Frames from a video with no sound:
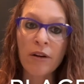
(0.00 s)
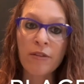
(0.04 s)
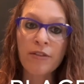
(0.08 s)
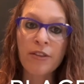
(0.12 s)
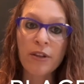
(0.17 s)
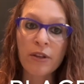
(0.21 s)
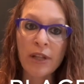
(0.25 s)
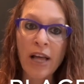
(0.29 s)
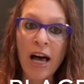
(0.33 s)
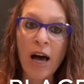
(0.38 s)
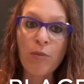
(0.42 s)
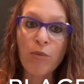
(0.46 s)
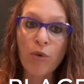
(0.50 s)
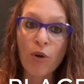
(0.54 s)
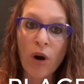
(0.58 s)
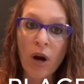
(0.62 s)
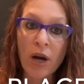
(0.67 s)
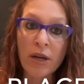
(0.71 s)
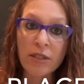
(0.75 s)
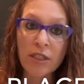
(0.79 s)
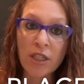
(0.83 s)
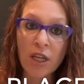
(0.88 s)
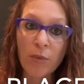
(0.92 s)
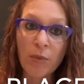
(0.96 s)
the
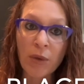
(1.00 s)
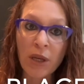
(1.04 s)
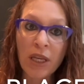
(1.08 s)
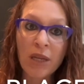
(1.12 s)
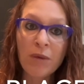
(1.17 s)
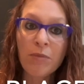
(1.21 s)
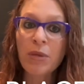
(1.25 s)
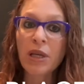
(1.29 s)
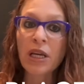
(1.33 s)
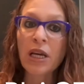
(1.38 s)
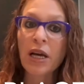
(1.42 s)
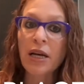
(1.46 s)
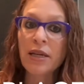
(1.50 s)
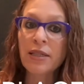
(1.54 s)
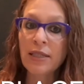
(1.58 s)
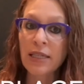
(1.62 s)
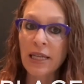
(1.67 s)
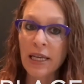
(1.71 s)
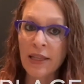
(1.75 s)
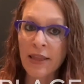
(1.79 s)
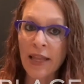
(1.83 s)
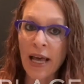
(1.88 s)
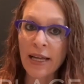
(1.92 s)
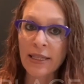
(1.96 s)
laparoscopy, because
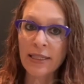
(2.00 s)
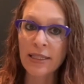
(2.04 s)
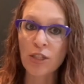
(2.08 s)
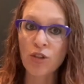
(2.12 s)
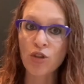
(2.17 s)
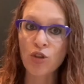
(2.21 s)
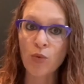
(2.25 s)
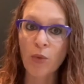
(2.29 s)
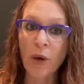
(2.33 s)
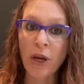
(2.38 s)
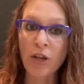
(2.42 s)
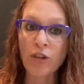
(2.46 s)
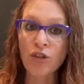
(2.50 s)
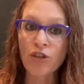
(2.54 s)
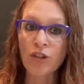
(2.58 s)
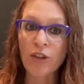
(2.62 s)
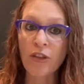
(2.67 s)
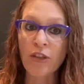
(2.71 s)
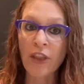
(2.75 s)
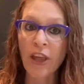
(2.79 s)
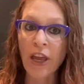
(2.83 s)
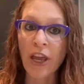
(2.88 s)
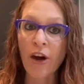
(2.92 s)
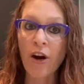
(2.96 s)
in that
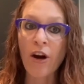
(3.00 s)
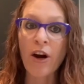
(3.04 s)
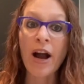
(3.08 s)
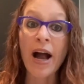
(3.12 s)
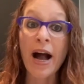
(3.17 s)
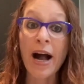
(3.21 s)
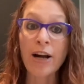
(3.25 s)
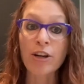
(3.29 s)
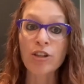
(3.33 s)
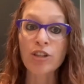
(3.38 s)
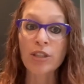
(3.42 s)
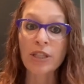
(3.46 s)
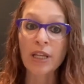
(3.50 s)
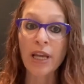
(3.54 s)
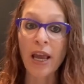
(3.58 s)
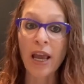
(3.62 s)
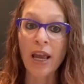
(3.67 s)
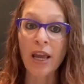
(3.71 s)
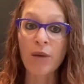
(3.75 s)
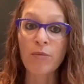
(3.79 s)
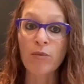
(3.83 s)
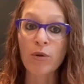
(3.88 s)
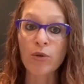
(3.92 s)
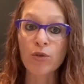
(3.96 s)
situation we are actually
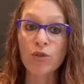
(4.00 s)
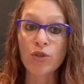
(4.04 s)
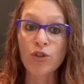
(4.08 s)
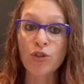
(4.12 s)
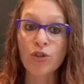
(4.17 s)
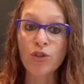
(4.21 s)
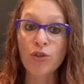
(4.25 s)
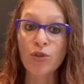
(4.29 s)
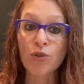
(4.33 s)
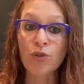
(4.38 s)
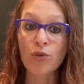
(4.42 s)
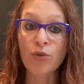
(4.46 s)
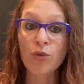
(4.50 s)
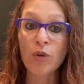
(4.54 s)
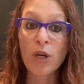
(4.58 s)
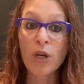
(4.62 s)
able to